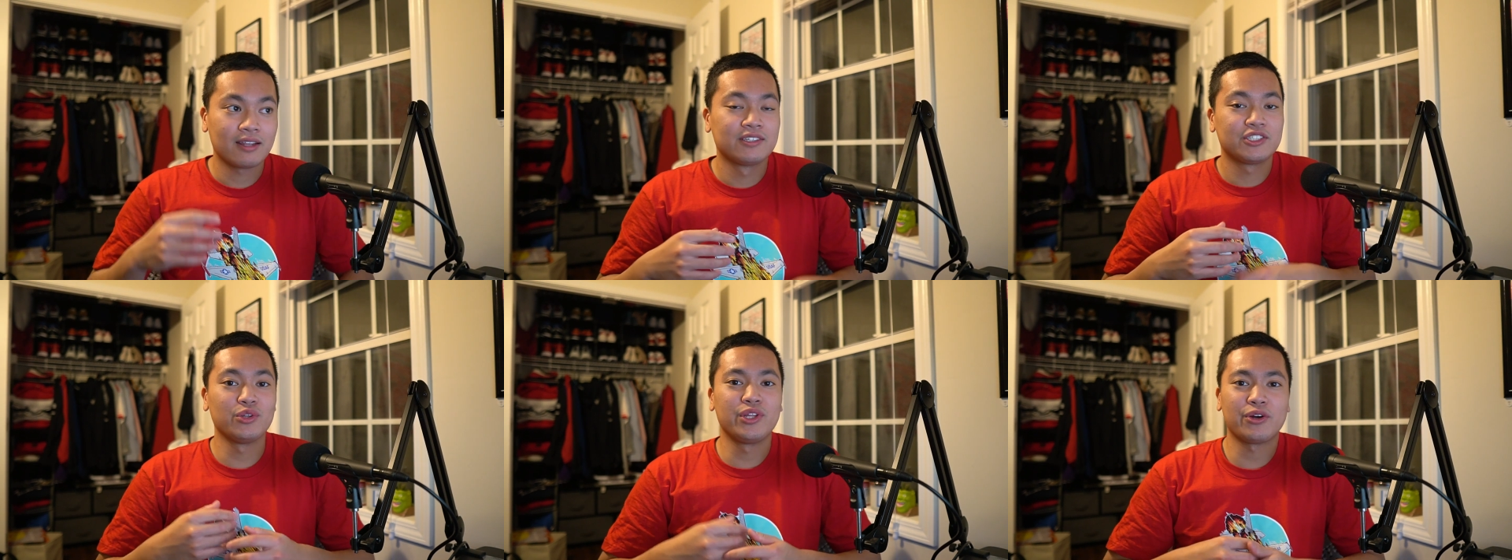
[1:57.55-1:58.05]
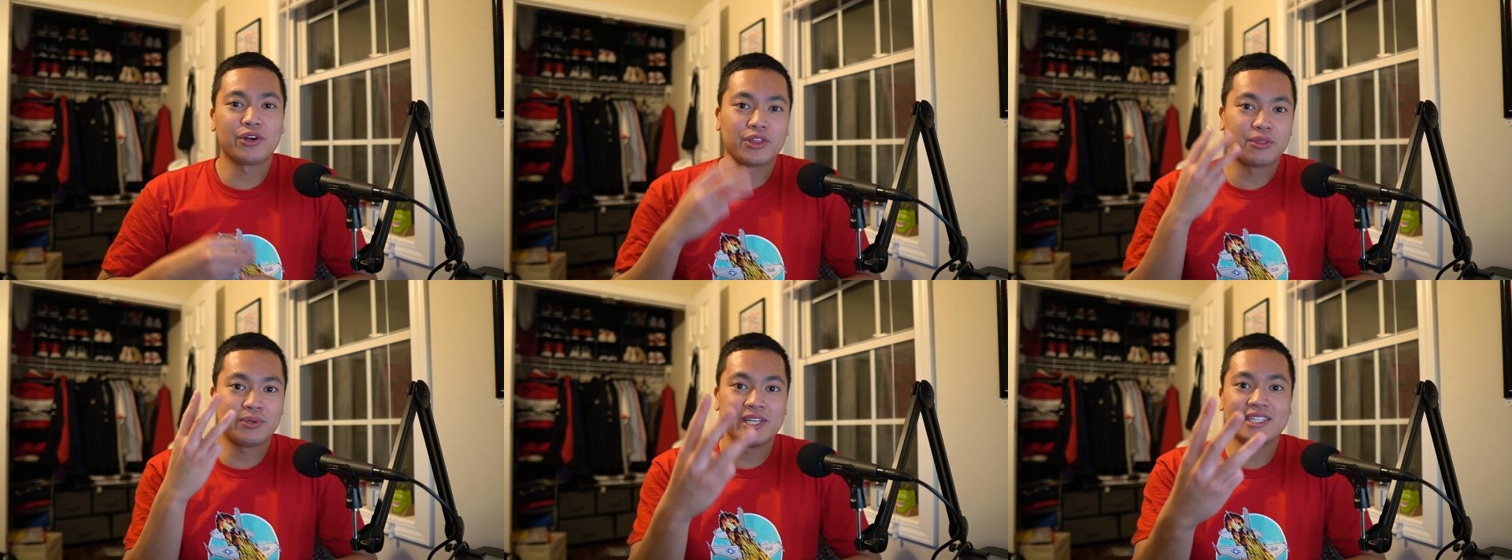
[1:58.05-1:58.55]
So there are
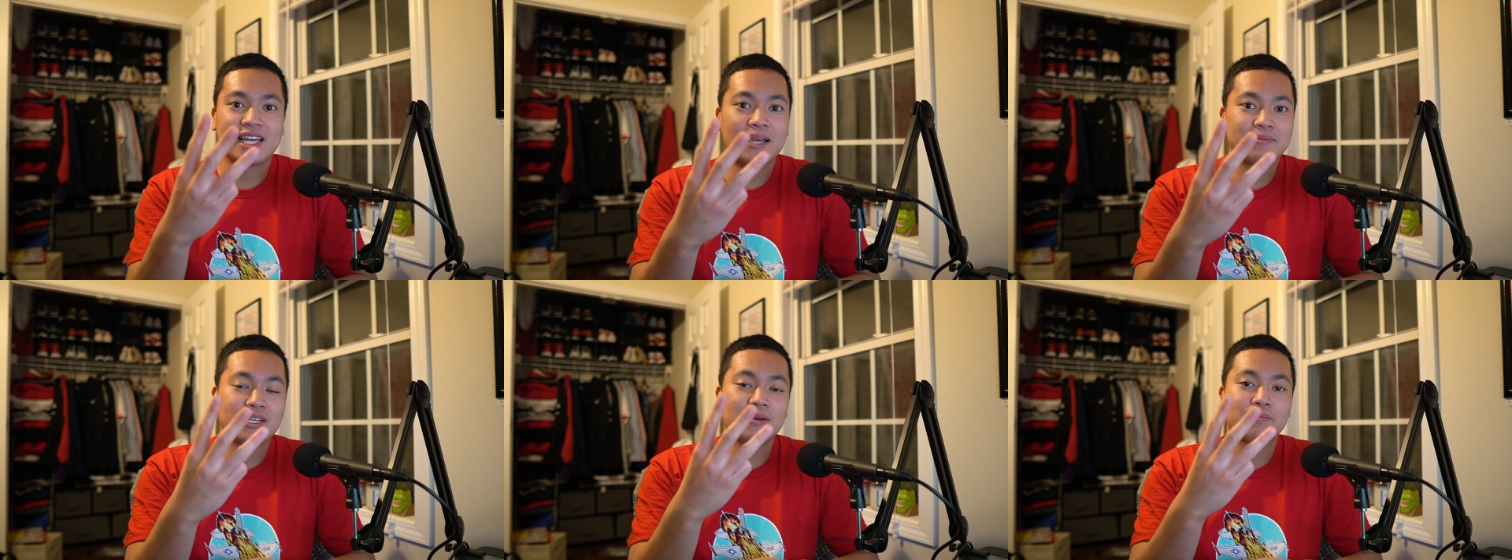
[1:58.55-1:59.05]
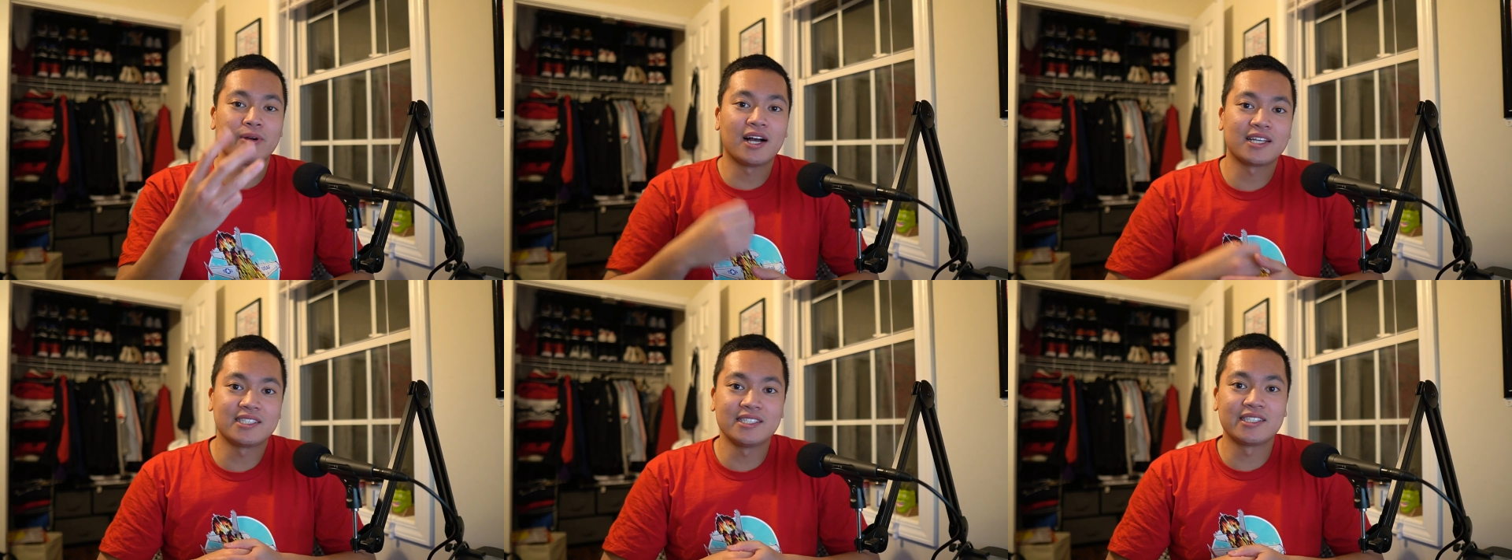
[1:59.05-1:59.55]
three types of
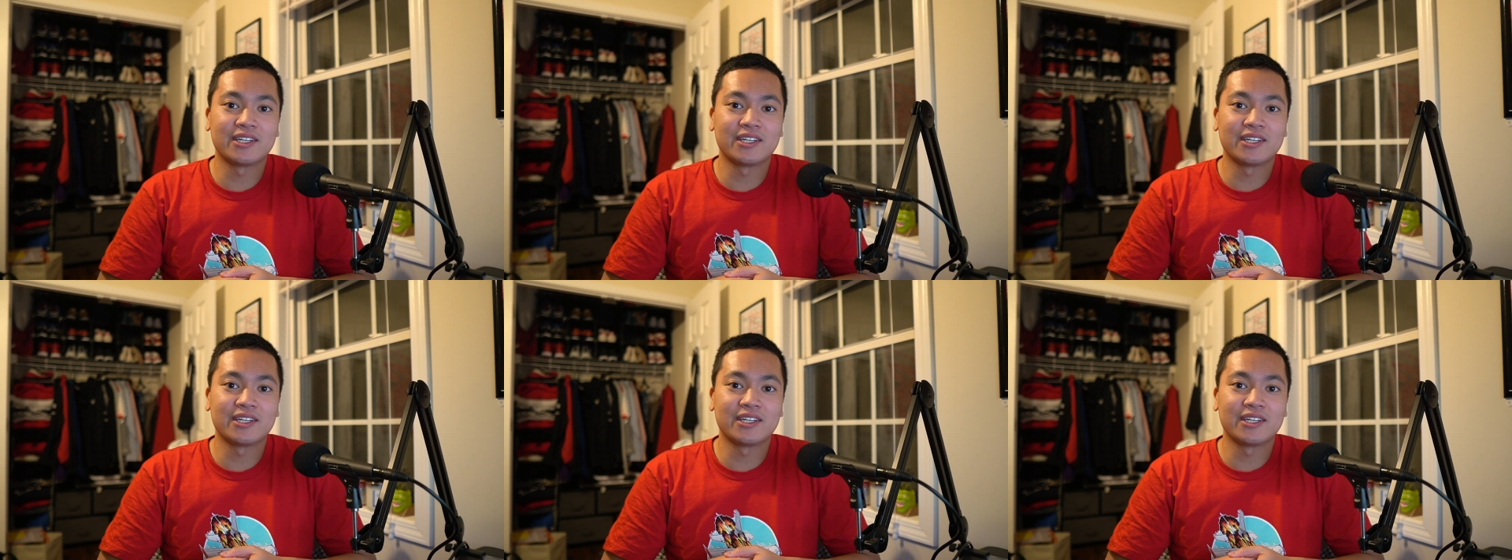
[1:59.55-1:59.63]
proxies.